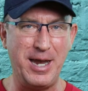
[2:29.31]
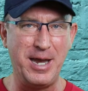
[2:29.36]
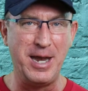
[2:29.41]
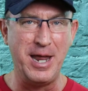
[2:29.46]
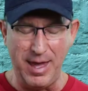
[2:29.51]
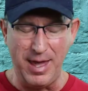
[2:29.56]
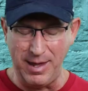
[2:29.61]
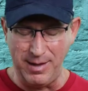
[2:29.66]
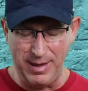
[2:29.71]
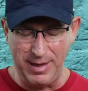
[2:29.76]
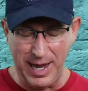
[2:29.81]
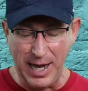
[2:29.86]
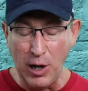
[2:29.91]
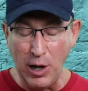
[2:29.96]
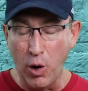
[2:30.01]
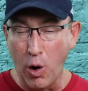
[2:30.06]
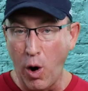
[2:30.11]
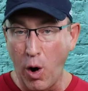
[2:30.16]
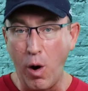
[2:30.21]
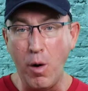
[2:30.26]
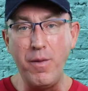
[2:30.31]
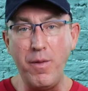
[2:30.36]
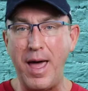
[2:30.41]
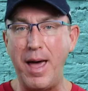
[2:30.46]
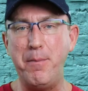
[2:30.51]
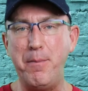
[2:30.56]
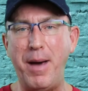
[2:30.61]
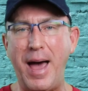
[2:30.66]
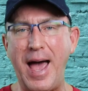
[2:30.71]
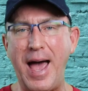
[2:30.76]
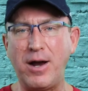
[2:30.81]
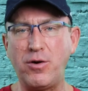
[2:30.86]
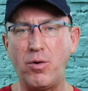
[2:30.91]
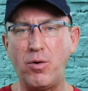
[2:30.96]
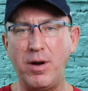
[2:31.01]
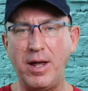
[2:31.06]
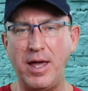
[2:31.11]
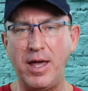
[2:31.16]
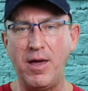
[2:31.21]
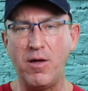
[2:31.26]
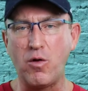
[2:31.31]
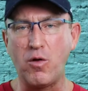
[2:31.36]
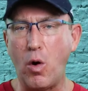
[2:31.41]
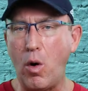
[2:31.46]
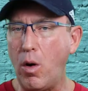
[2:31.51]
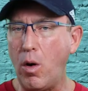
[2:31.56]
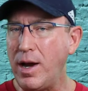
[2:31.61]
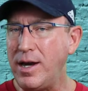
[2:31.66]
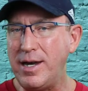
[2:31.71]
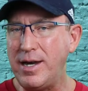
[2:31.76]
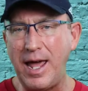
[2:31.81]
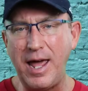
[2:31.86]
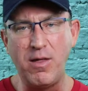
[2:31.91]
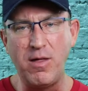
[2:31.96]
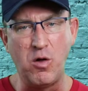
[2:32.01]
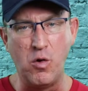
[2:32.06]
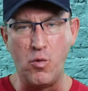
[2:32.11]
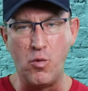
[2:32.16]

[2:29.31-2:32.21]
And he, he learned that back during his early days